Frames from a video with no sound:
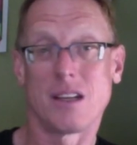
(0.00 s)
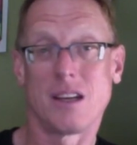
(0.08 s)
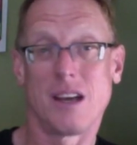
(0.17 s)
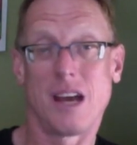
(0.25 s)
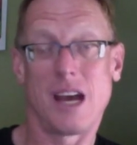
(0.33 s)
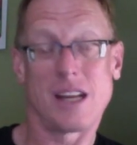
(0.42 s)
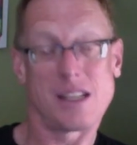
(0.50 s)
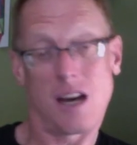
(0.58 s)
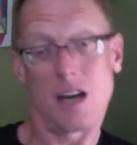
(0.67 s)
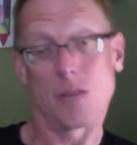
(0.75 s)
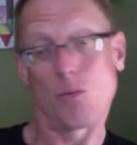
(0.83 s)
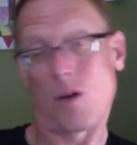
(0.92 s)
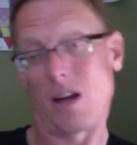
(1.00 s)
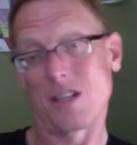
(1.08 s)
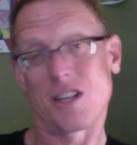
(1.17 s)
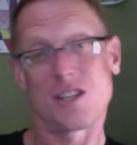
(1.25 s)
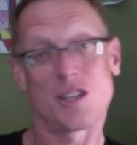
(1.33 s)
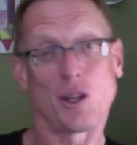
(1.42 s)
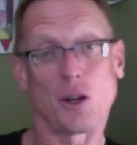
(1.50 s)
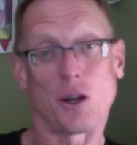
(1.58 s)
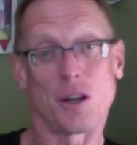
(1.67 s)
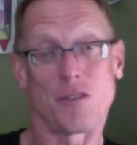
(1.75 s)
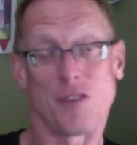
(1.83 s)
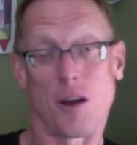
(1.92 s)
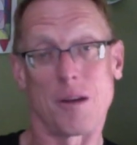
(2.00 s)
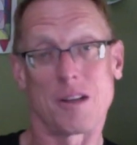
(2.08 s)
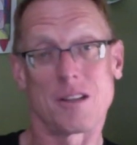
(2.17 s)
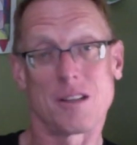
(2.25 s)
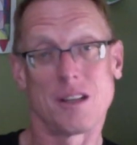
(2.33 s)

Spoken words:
And God wants us to learn from it.